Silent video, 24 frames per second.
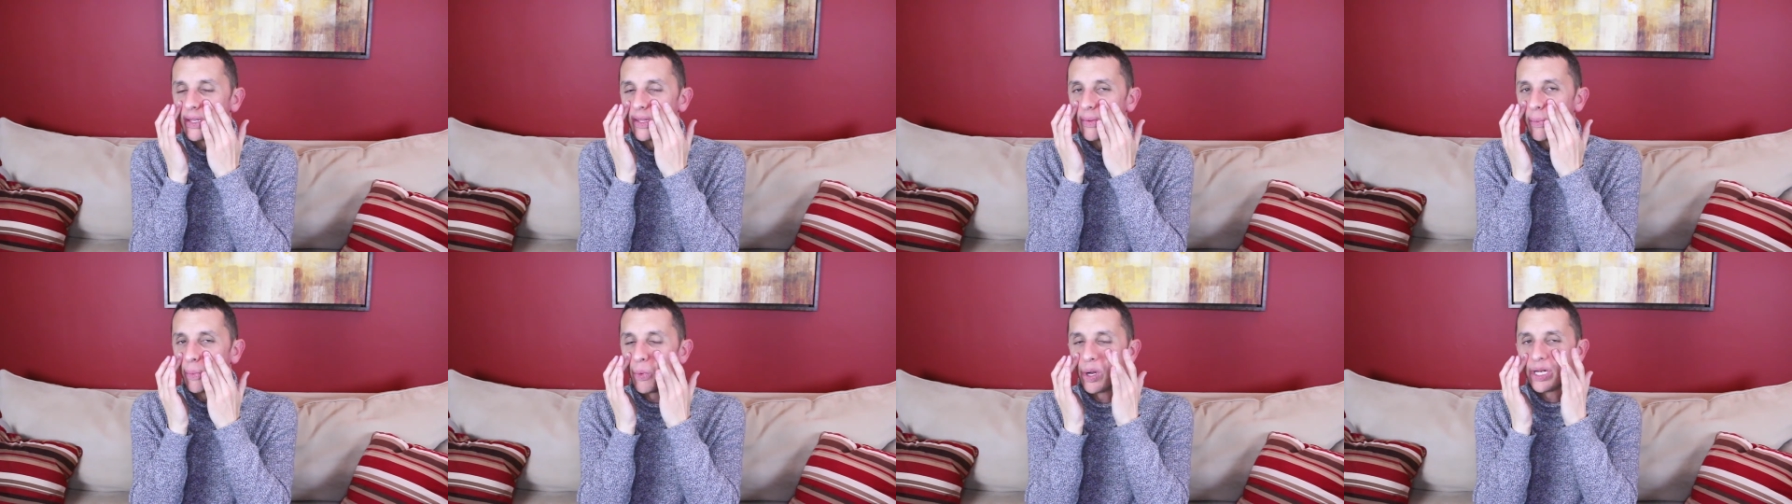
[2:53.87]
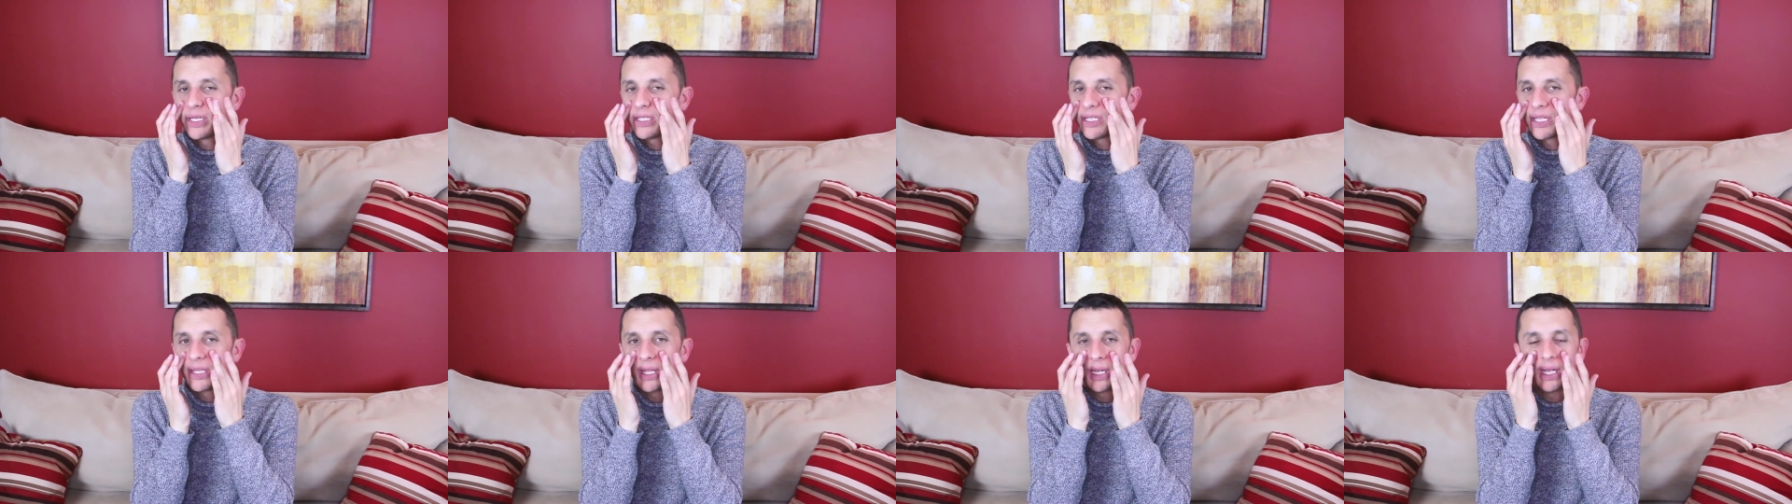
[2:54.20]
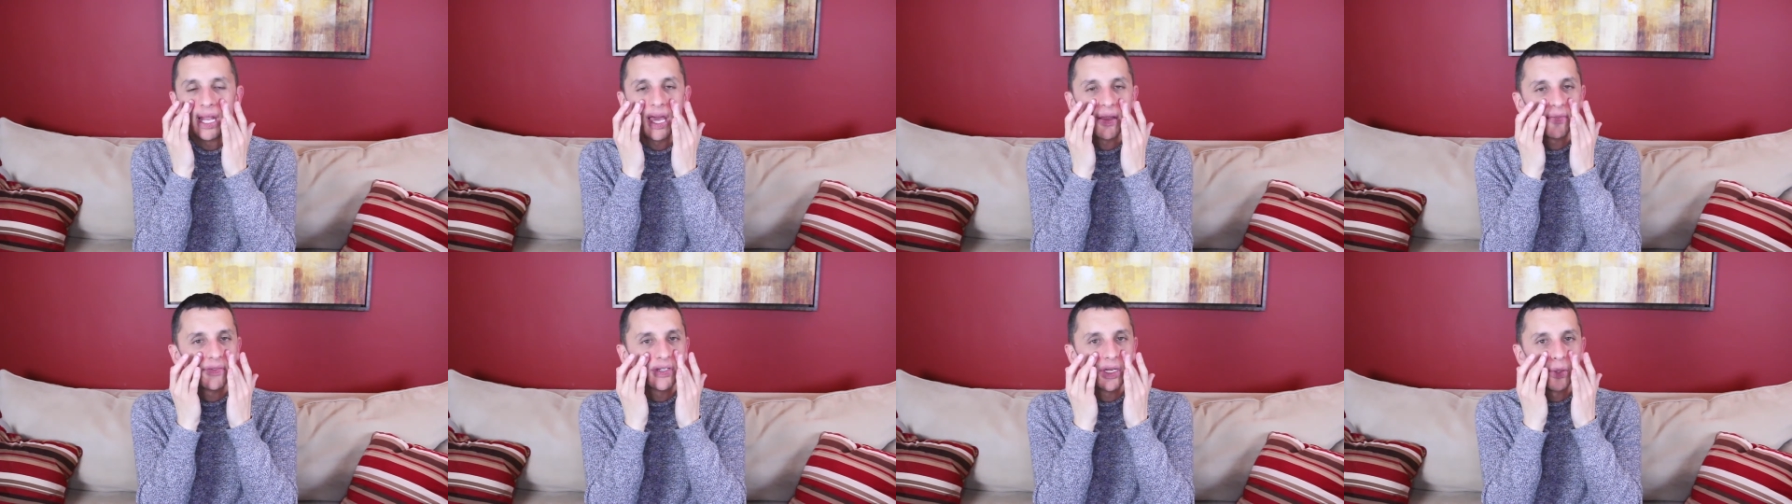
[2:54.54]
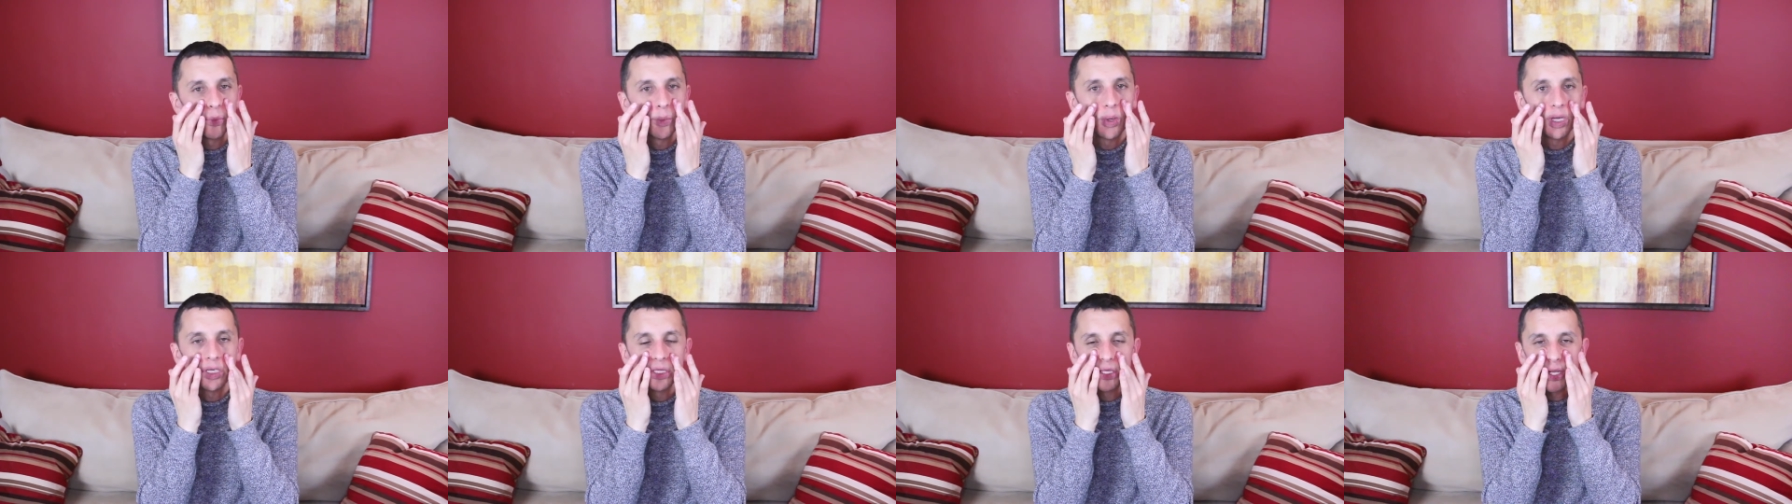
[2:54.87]
one to the left
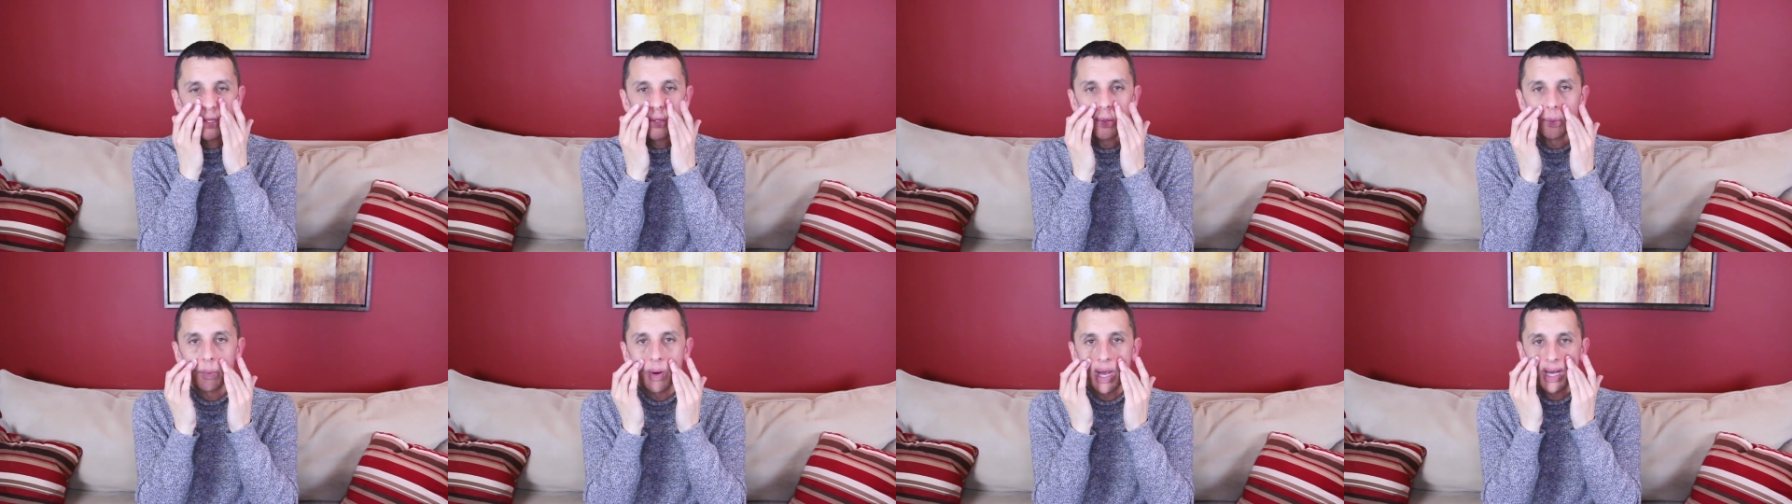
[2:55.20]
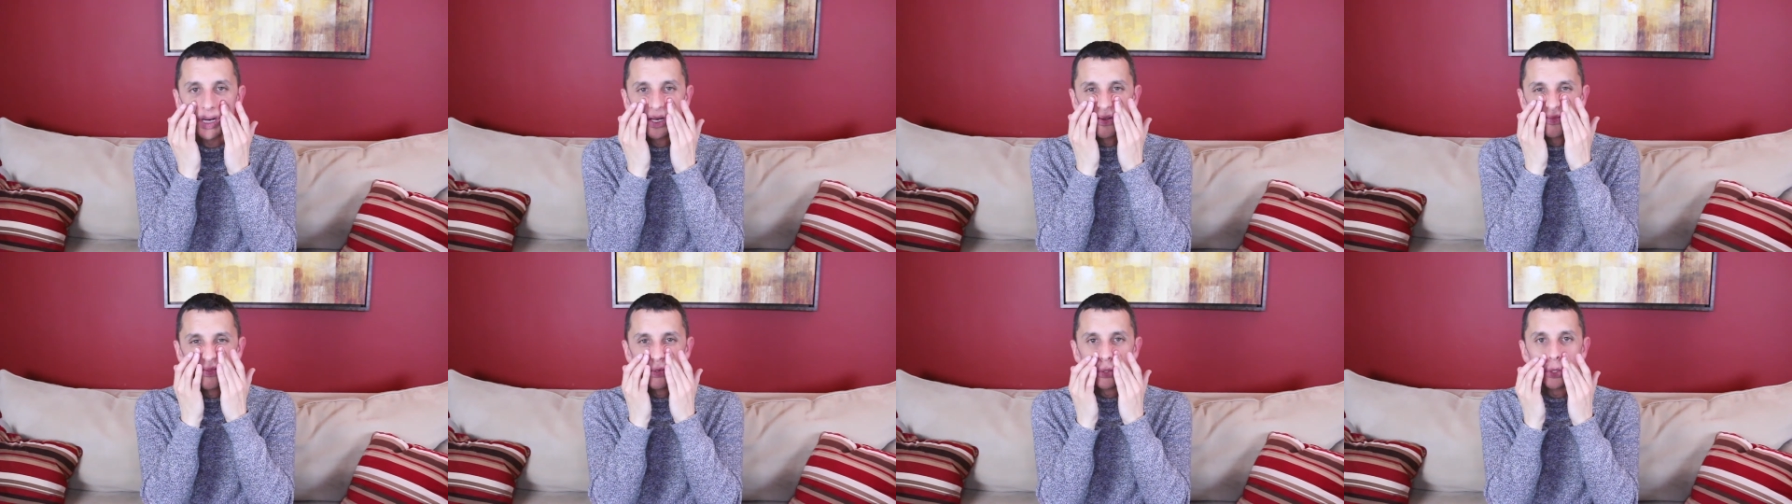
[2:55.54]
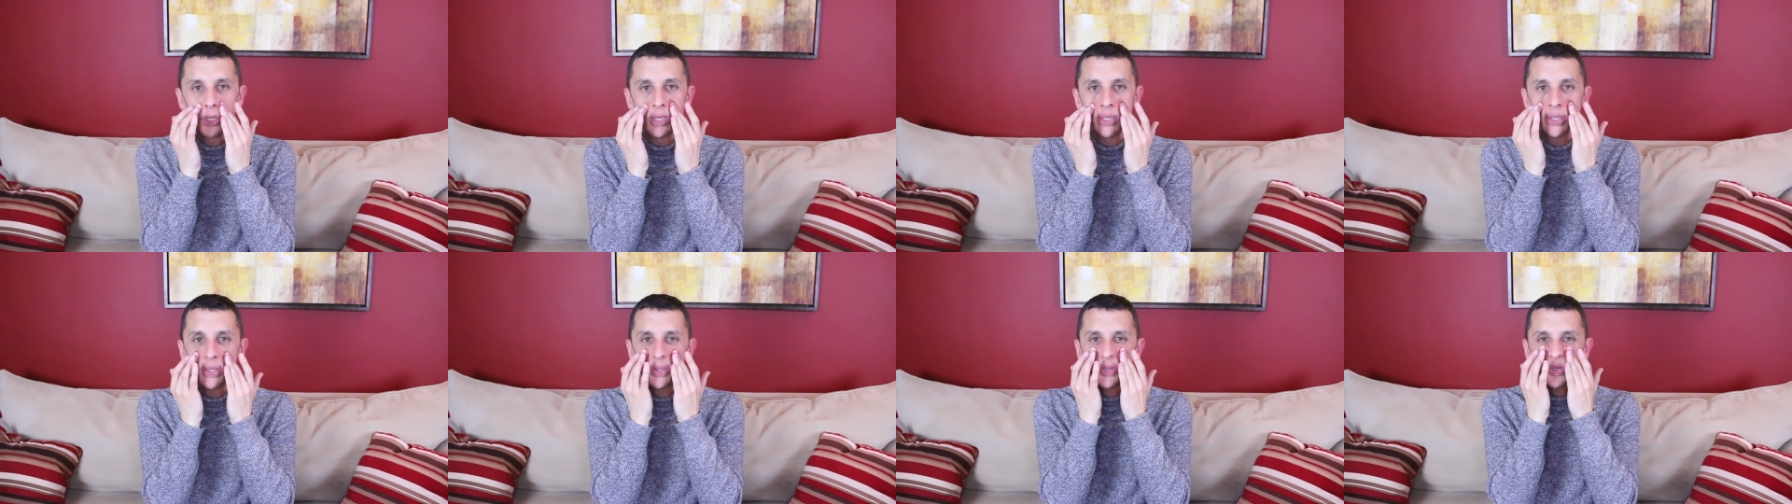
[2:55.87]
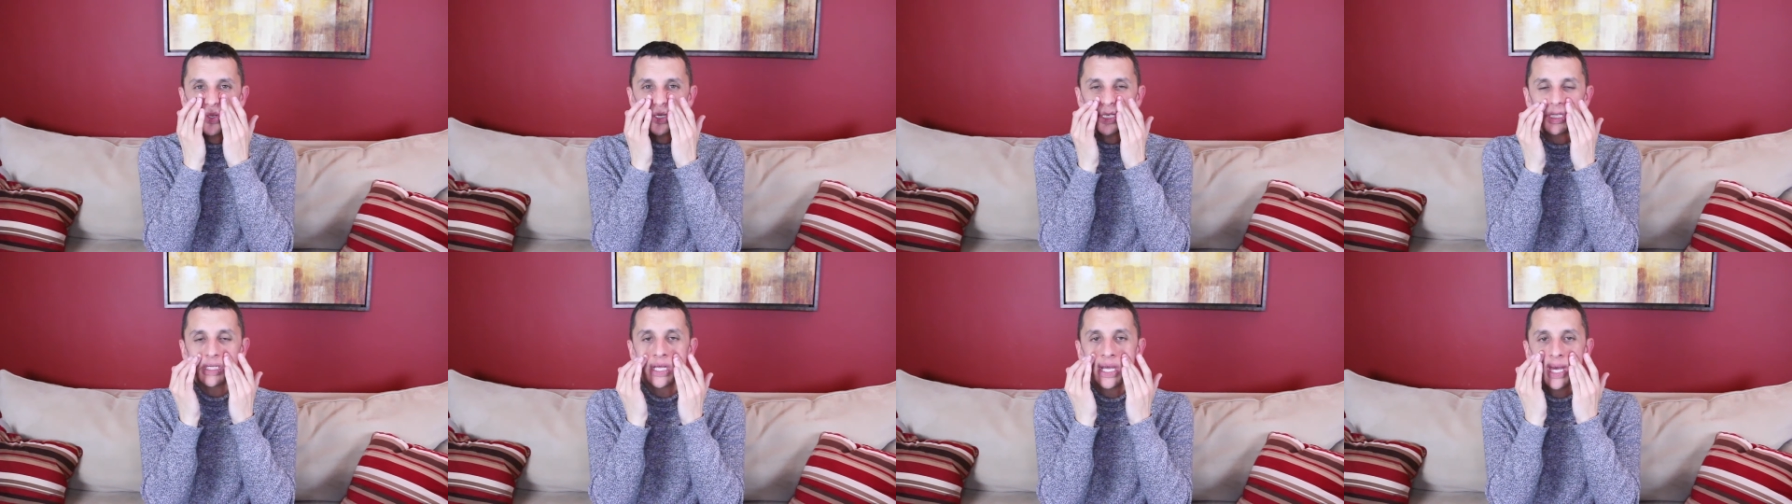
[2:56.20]
and one to the right of your
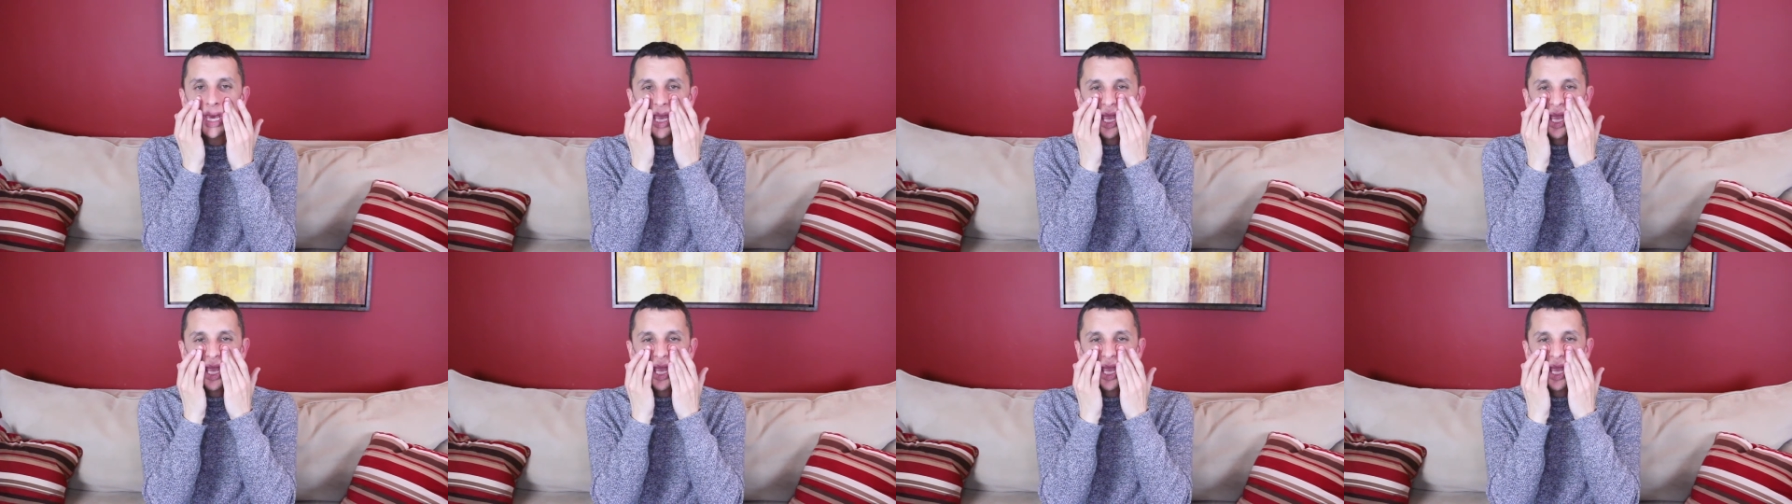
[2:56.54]
nose,